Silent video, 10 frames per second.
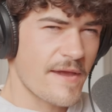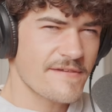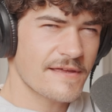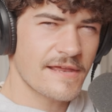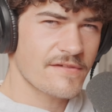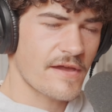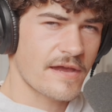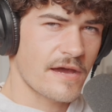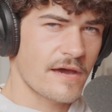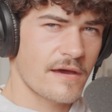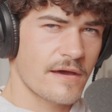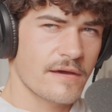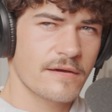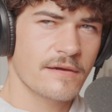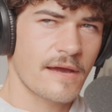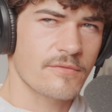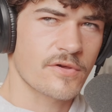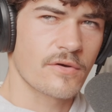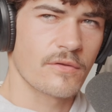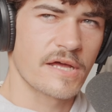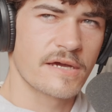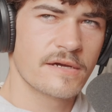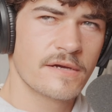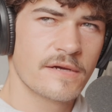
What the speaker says: basically is like a, how would you call it?